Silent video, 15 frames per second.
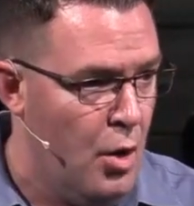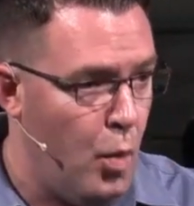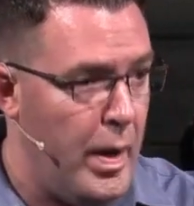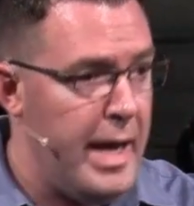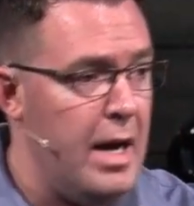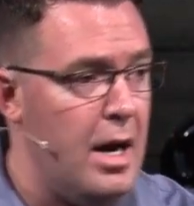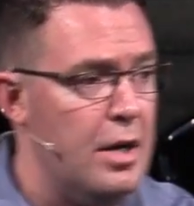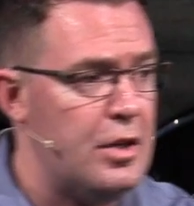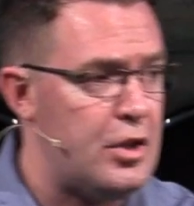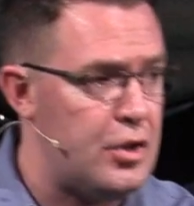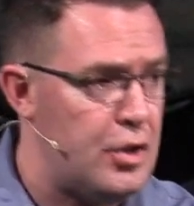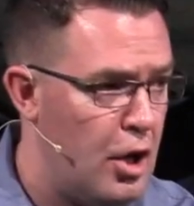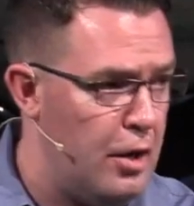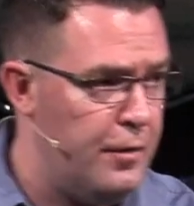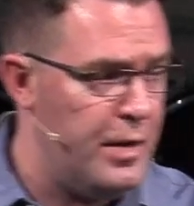We are
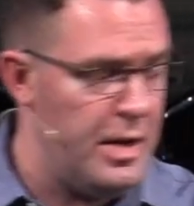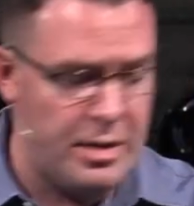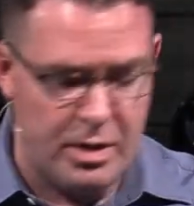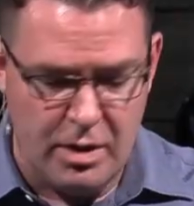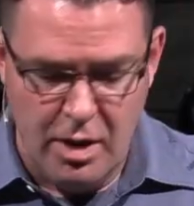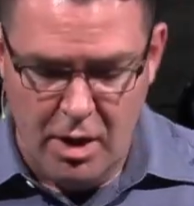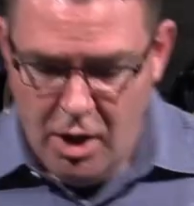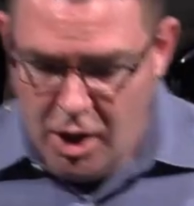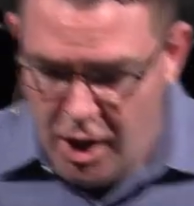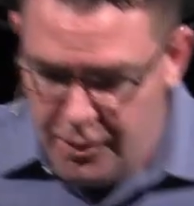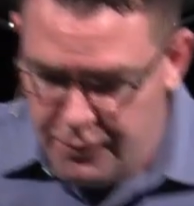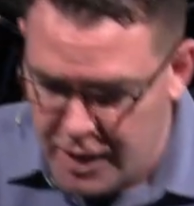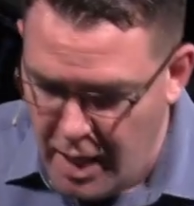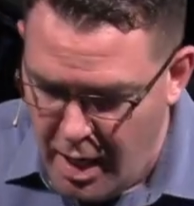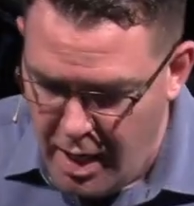servants
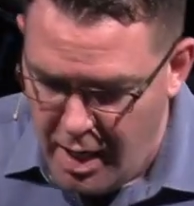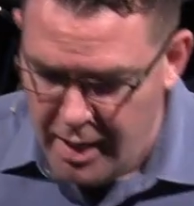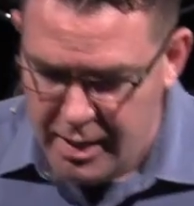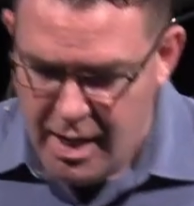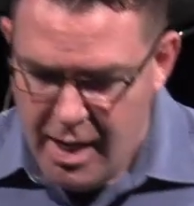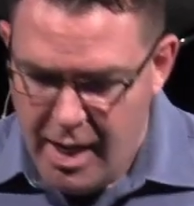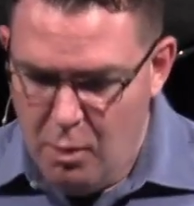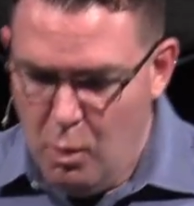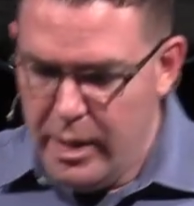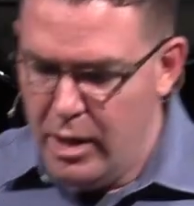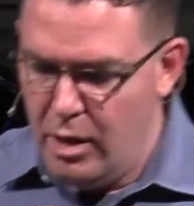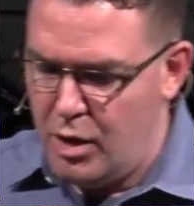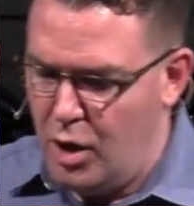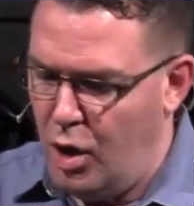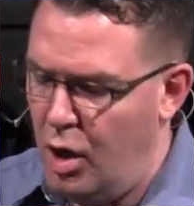of God, and
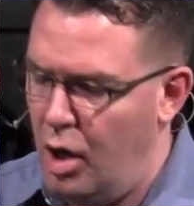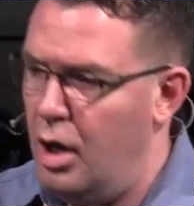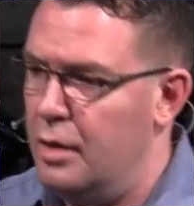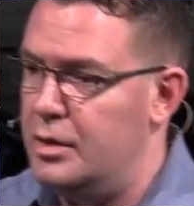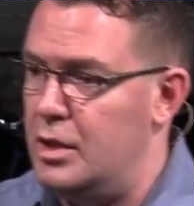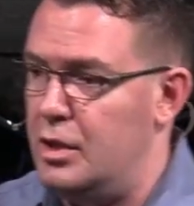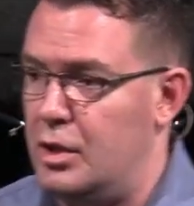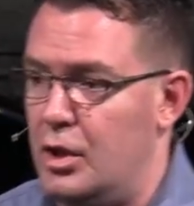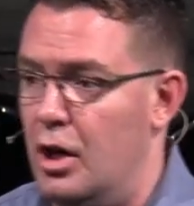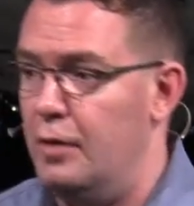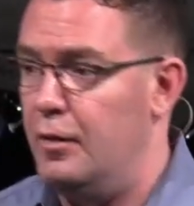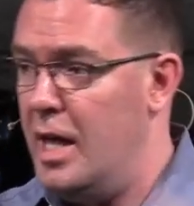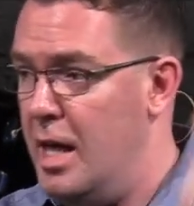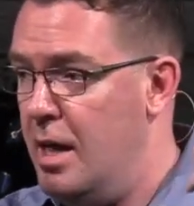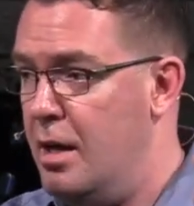we are called to
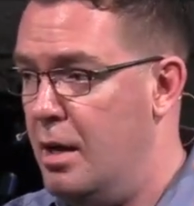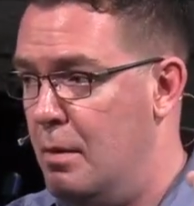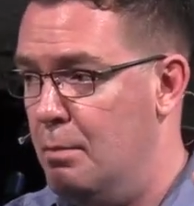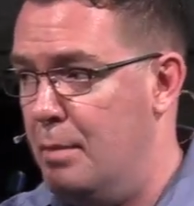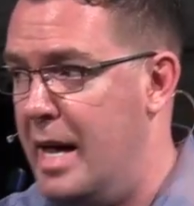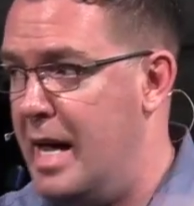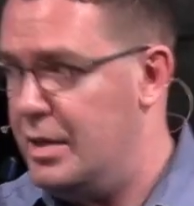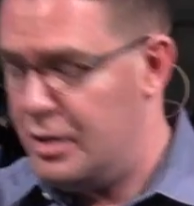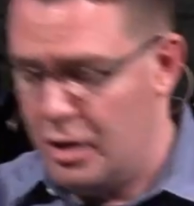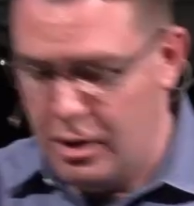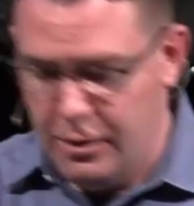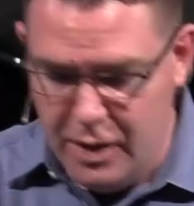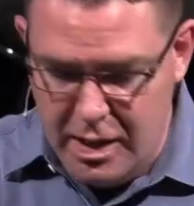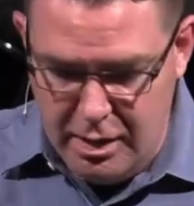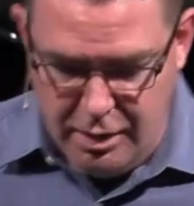serve Him by
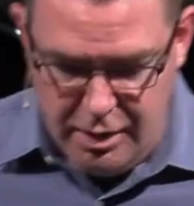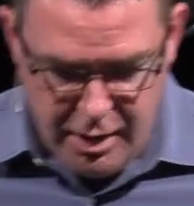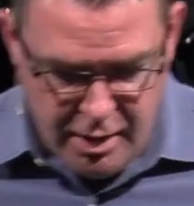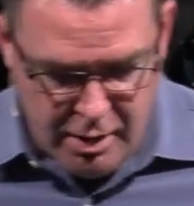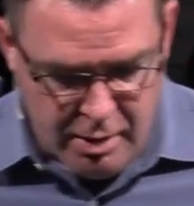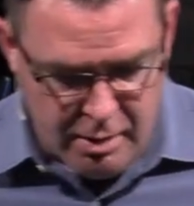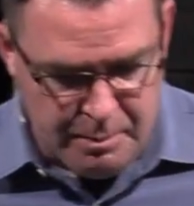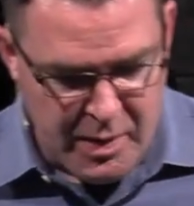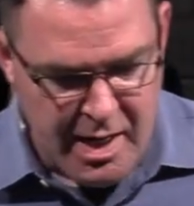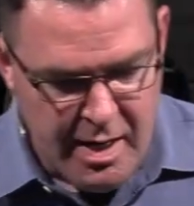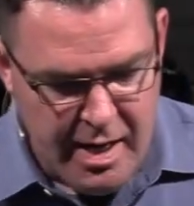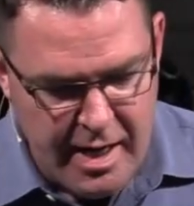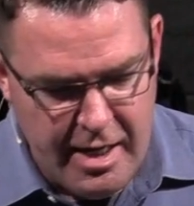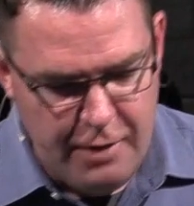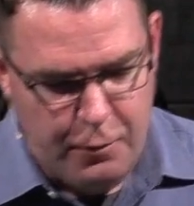serving them.
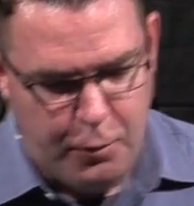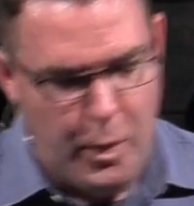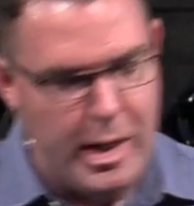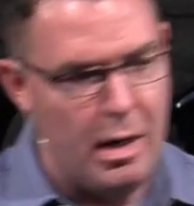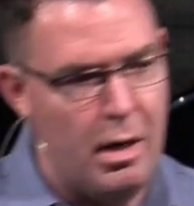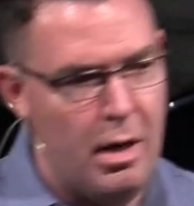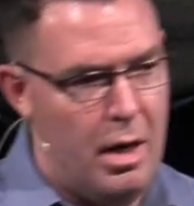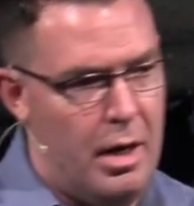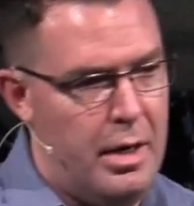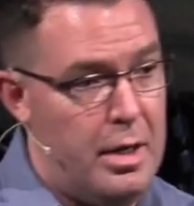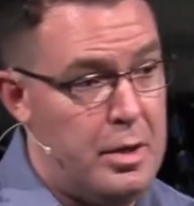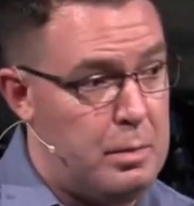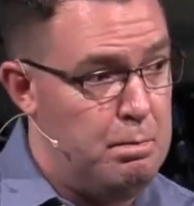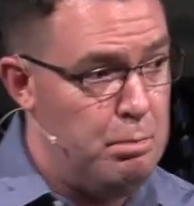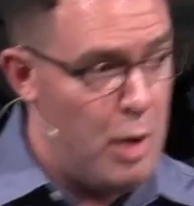And if we are
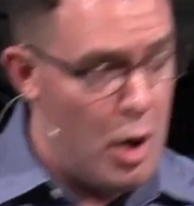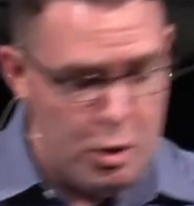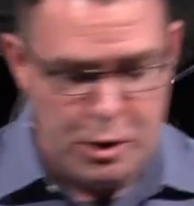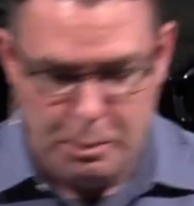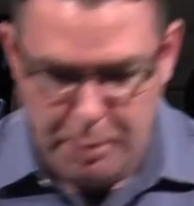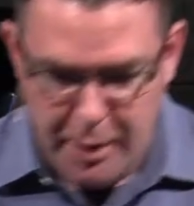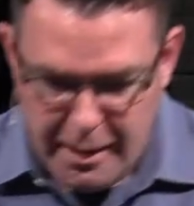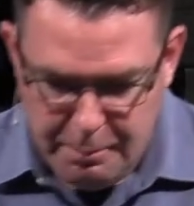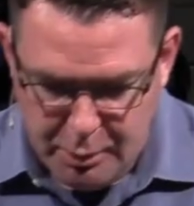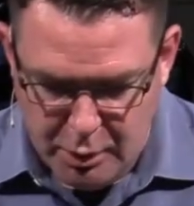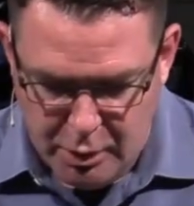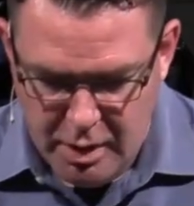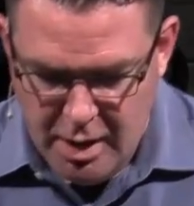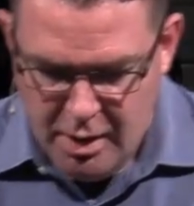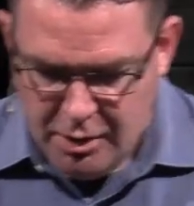honest, most
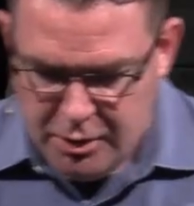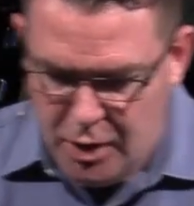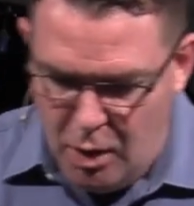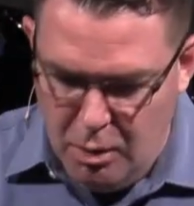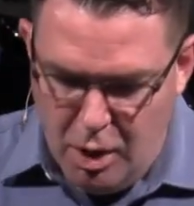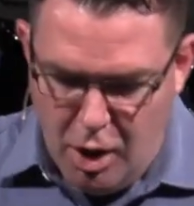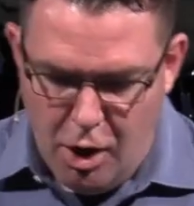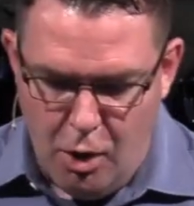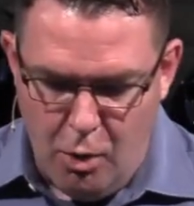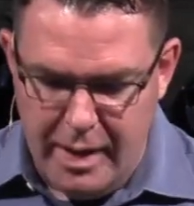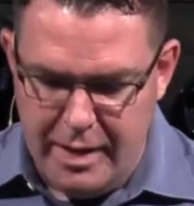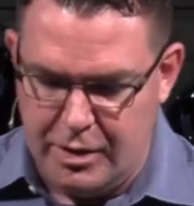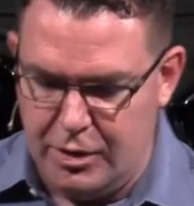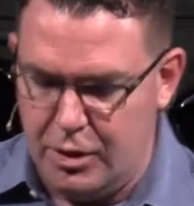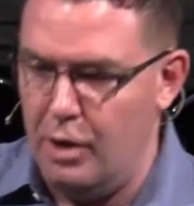people don't
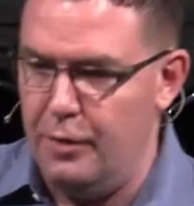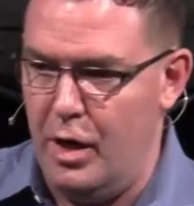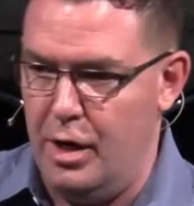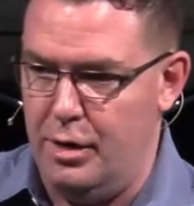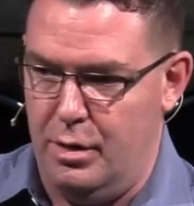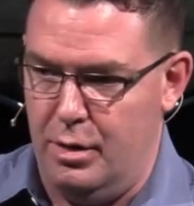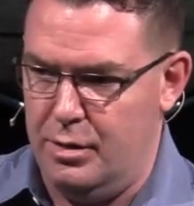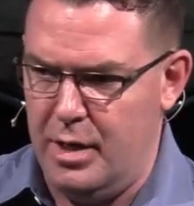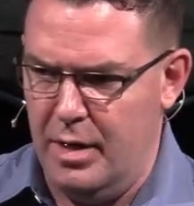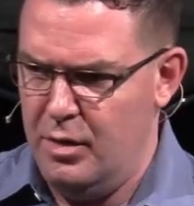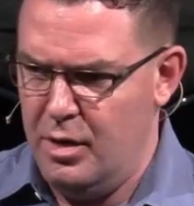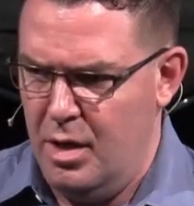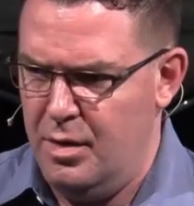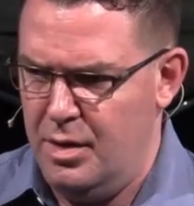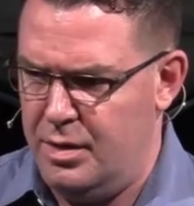always serve others.
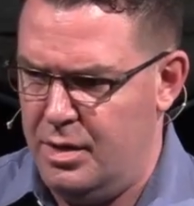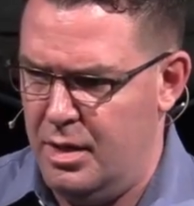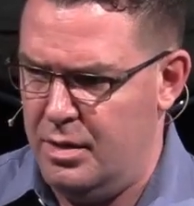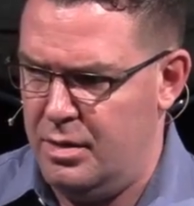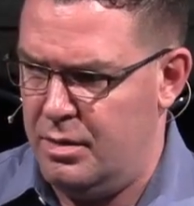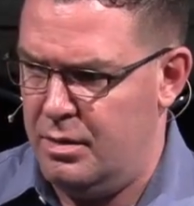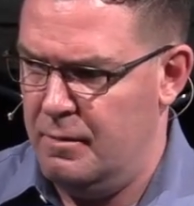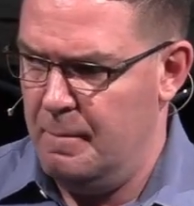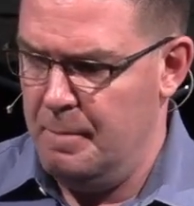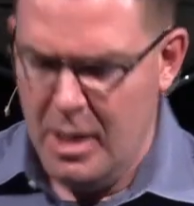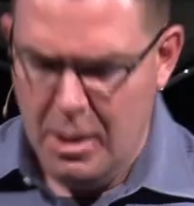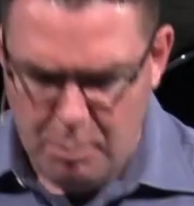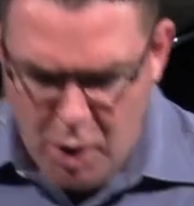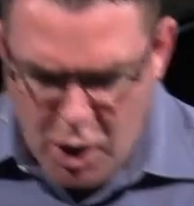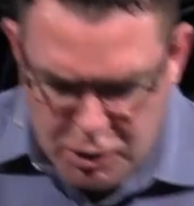Have you noticed this?
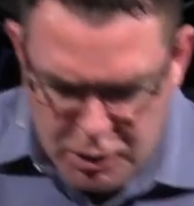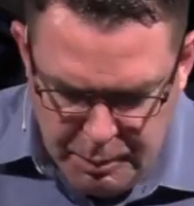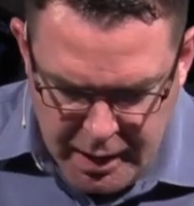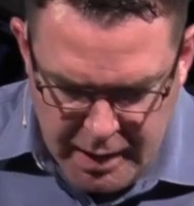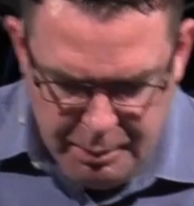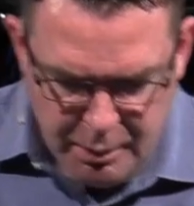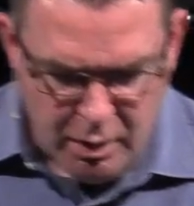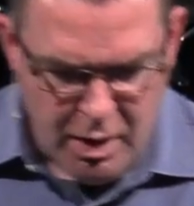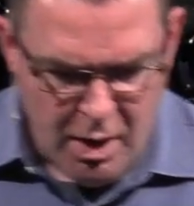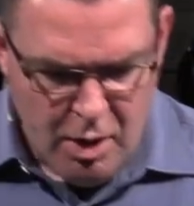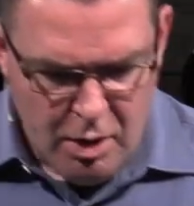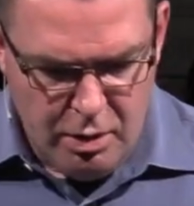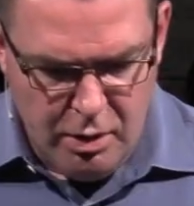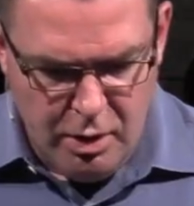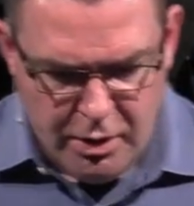Most people
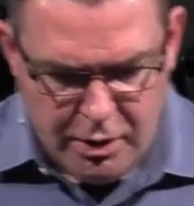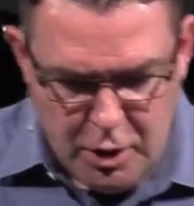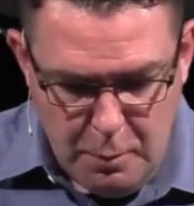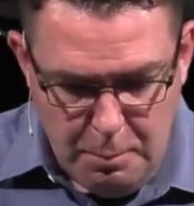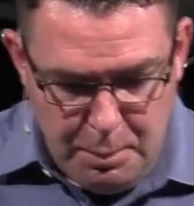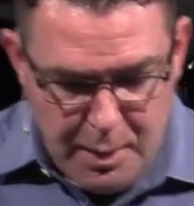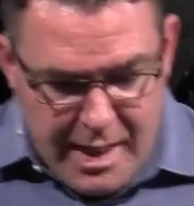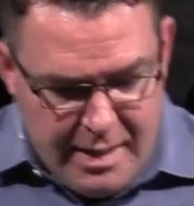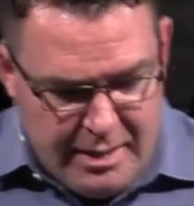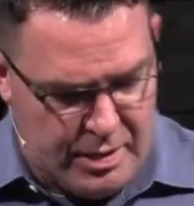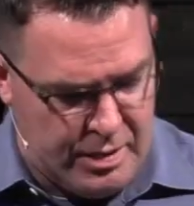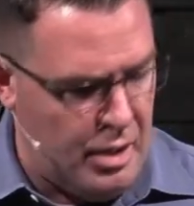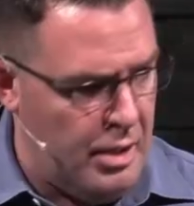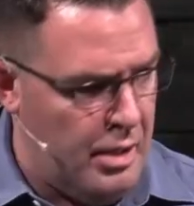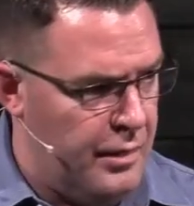look to be
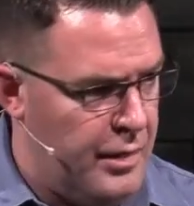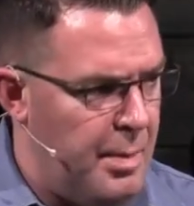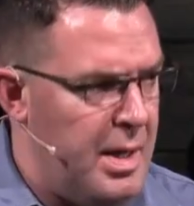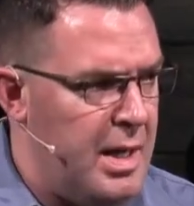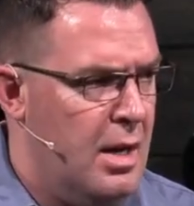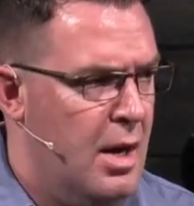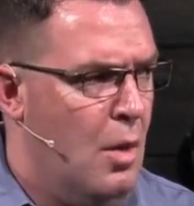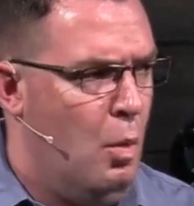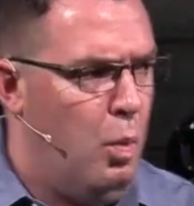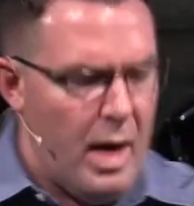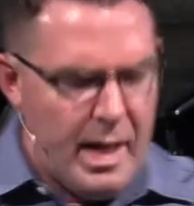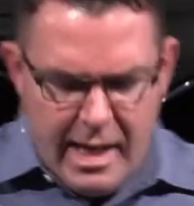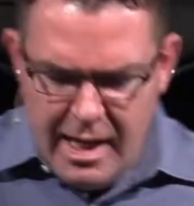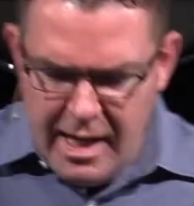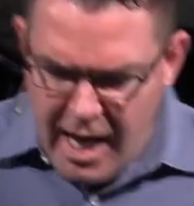served. I mean,
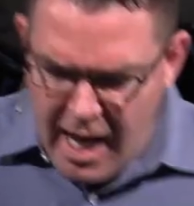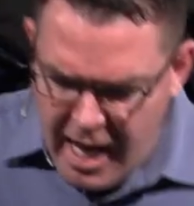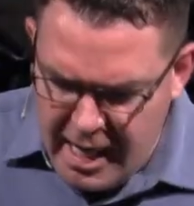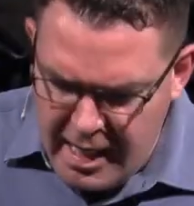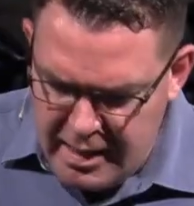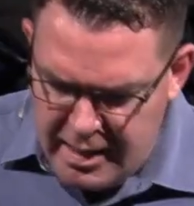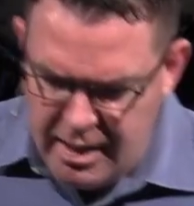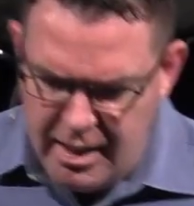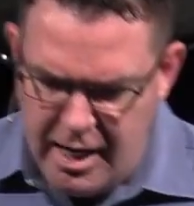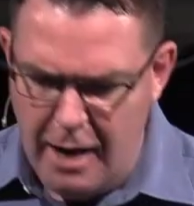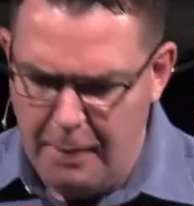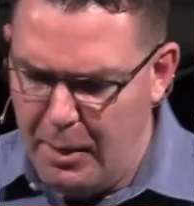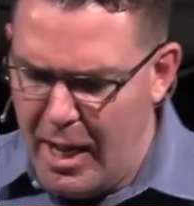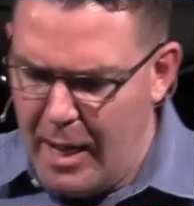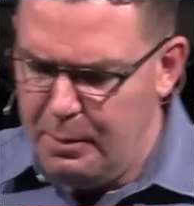what can I get?
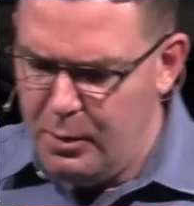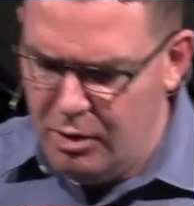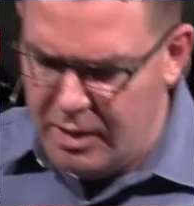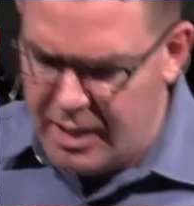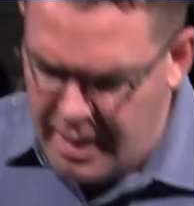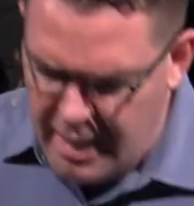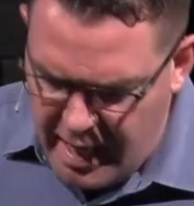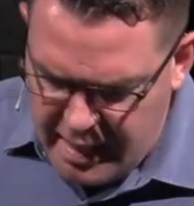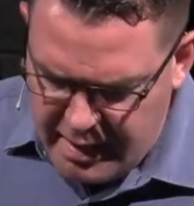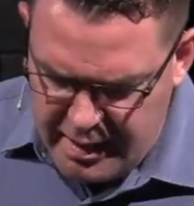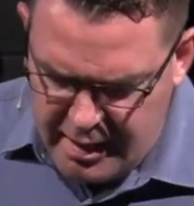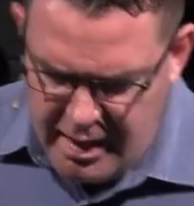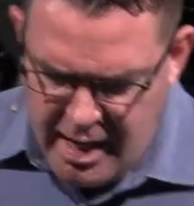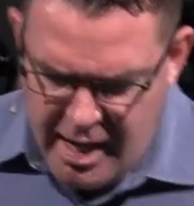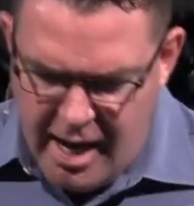How popular can I
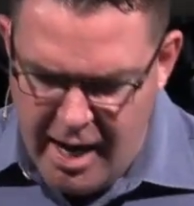get?